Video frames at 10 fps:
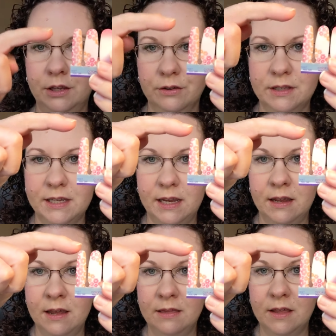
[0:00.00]
you'll
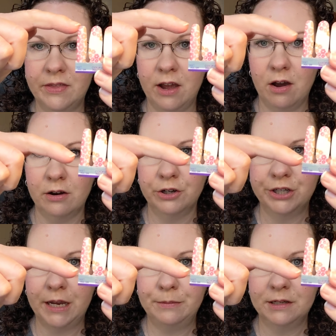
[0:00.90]
see that they are
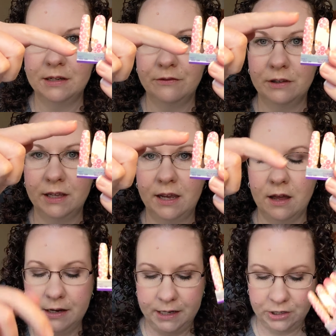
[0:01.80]
shaped differently
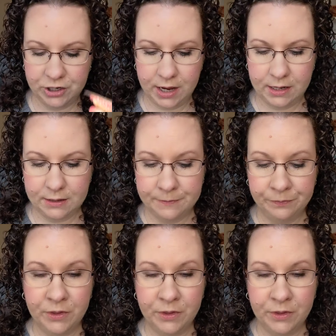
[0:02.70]
on each end.